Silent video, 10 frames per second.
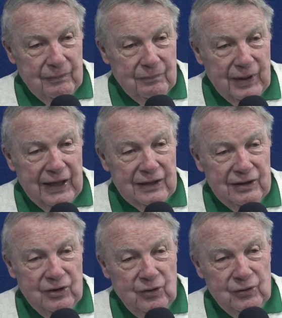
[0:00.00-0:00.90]
back
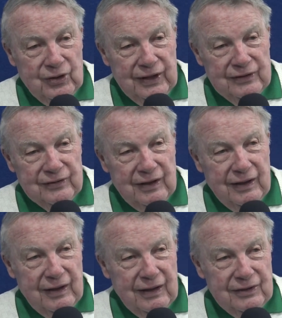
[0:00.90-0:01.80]
in the old days,
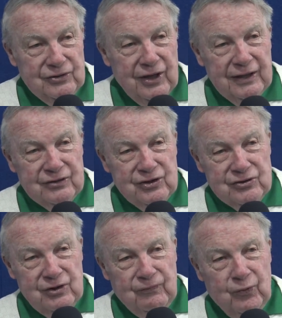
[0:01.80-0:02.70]
I shot
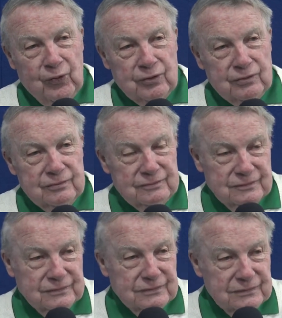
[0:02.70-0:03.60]
64,
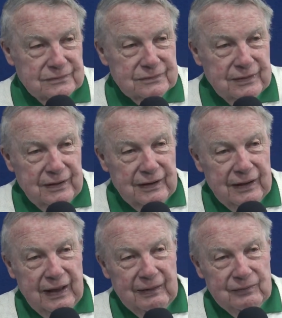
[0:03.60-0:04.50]

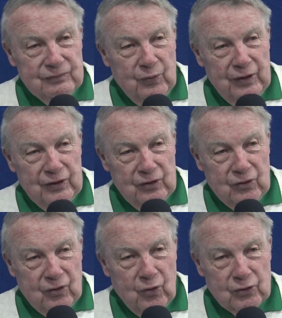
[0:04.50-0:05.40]
and I was one of the
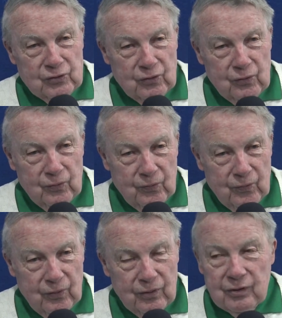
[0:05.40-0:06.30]
course
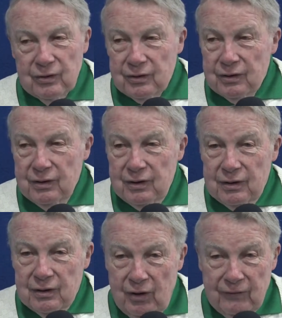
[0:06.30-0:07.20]

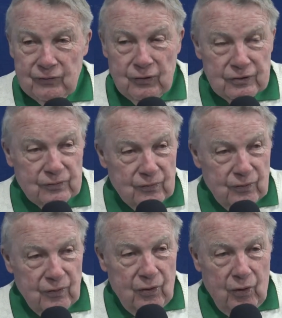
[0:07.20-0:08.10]
golf course
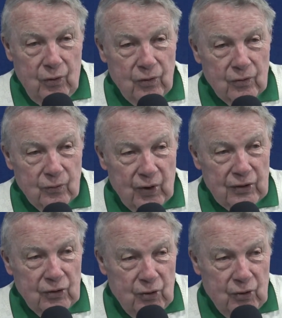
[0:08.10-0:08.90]
record